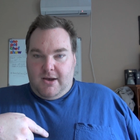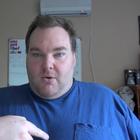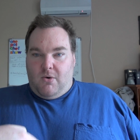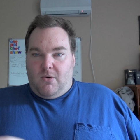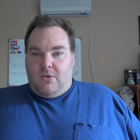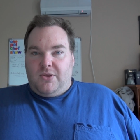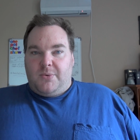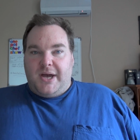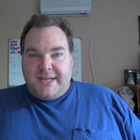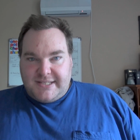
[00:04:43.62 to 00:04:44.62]
all the
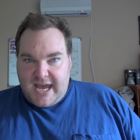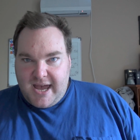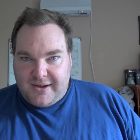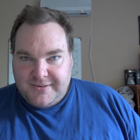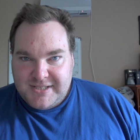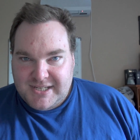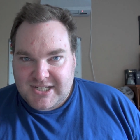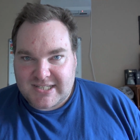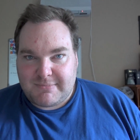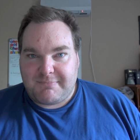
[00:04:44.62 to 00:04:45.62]
way down to
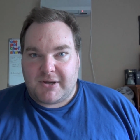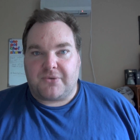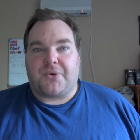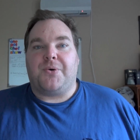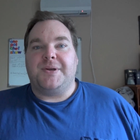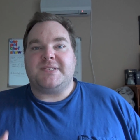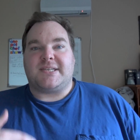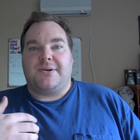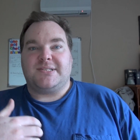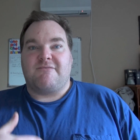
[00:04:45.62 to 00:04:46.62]
just above my groin.
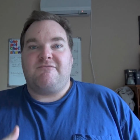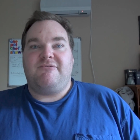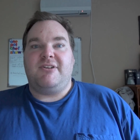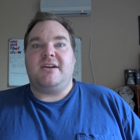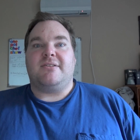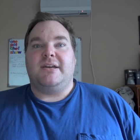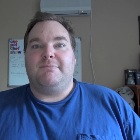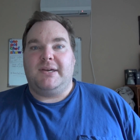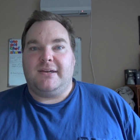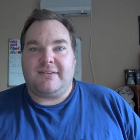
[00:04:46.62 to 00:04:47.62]
So it's a very
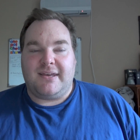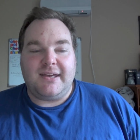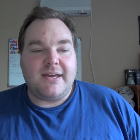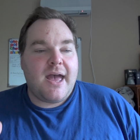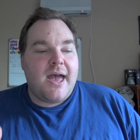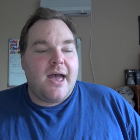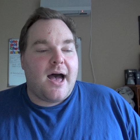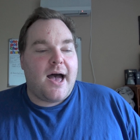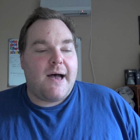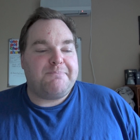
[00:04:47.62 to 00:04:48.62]
big thing.
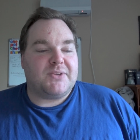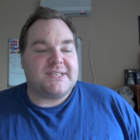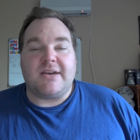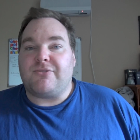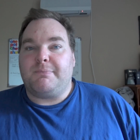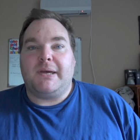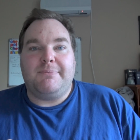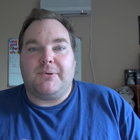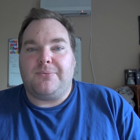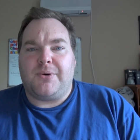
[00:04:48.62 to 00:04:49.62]
Several
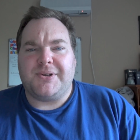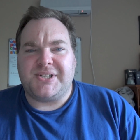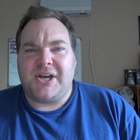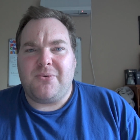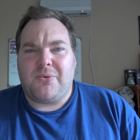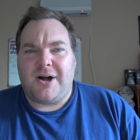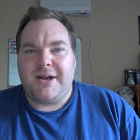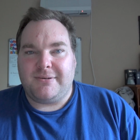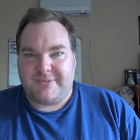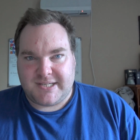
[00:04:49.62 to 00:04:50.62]
people wanted to know
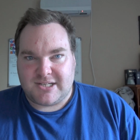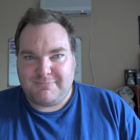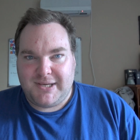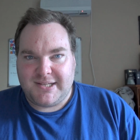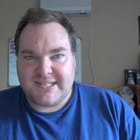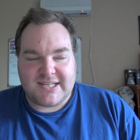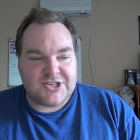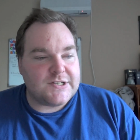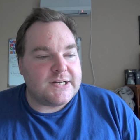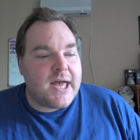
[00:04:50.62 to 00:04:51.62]
why it was such a big
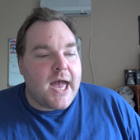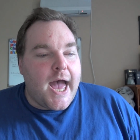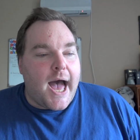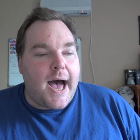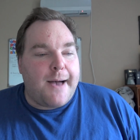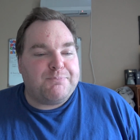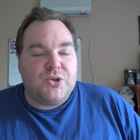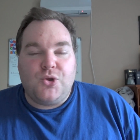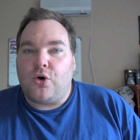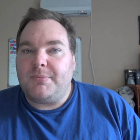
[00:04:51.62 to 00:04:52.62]
incision.
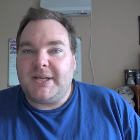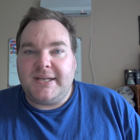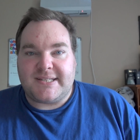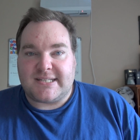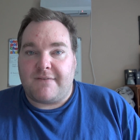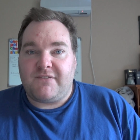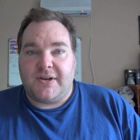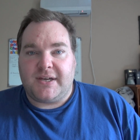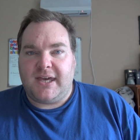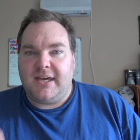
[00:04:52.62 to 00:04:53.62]
Normally it's done
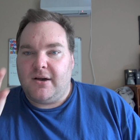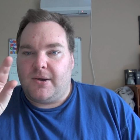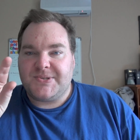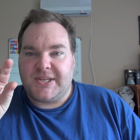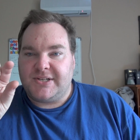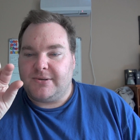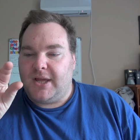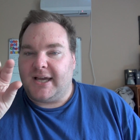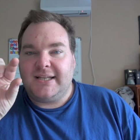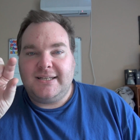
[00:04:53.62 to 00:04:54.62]
via keyhole, so they do
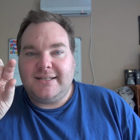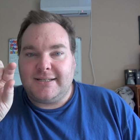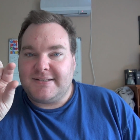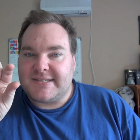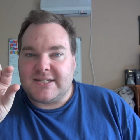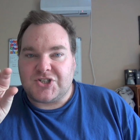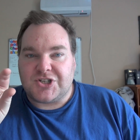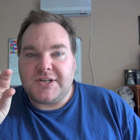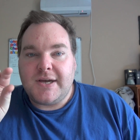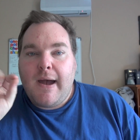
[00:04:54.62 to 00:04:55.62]
like a little
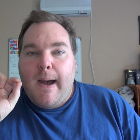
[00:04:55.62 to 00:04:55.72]
incision.